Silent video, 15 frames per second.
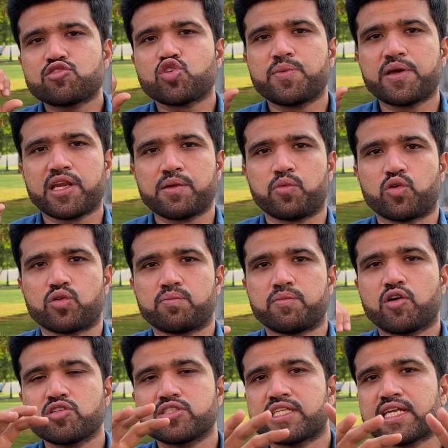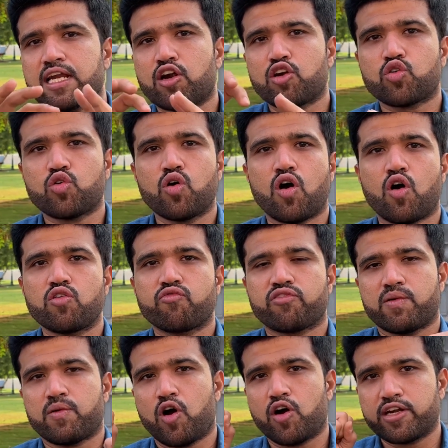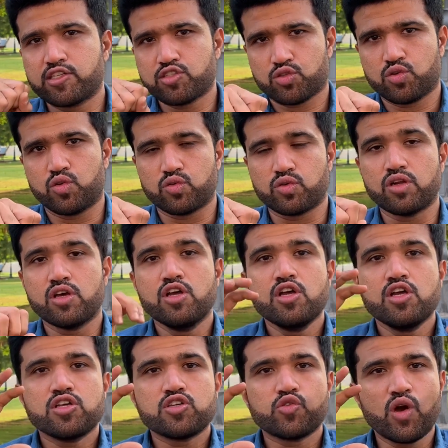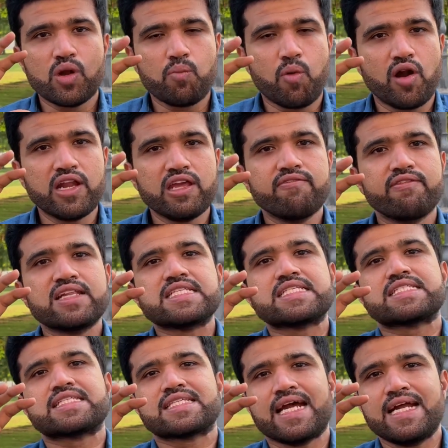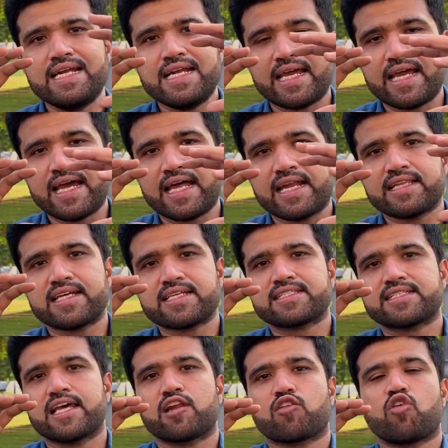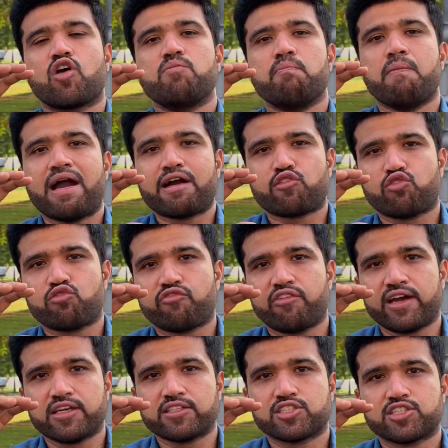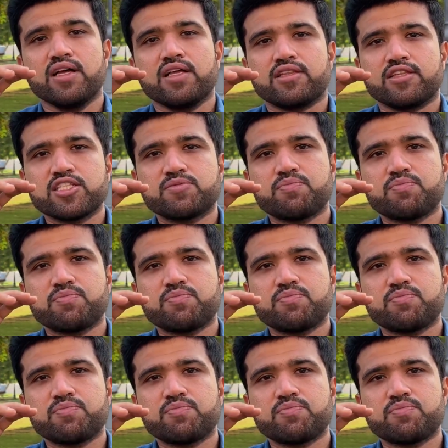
to be removed because it cannot go out from on its own. Your body will send another cell called macrophage. This